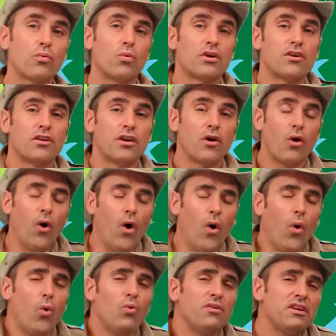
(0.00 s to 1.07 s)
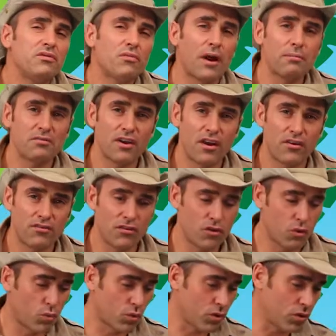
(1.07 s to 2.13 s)
one of the only reptiles in
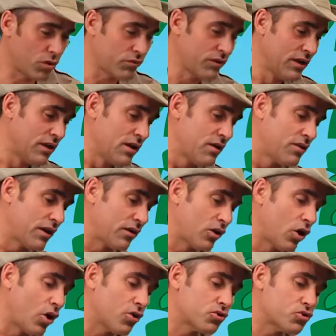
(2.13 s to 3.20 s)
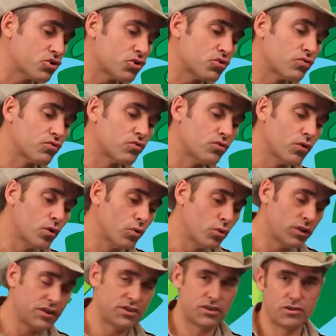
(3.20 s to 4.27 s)
the world that are
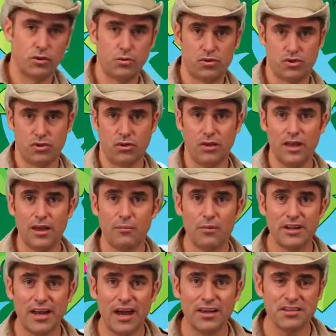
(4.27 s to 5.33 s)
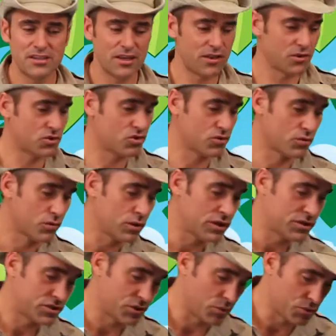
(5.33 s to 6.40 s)
truly social. And when I say they're
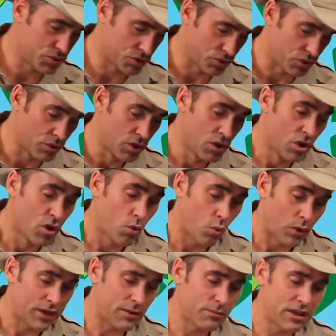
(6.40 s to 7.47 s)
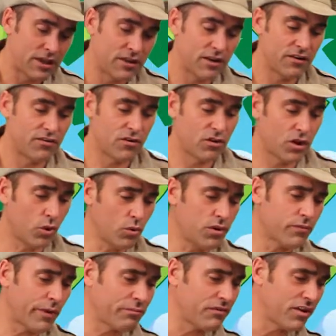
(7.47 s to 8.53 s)
truly social, what I mean is they're the
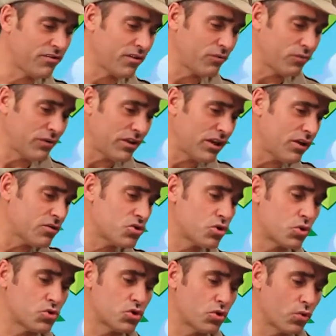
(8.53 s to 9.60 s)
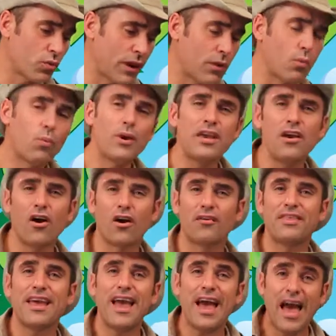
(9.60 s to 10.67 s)
only reptiles that really are social the way we
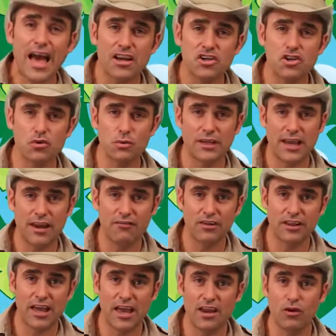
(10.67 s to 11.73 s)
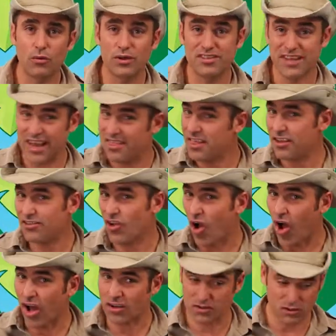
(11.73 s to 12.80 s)
are. They actually have a language and they
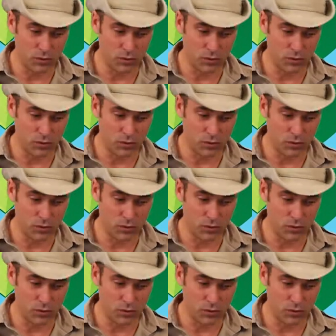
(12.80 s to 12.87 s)
talk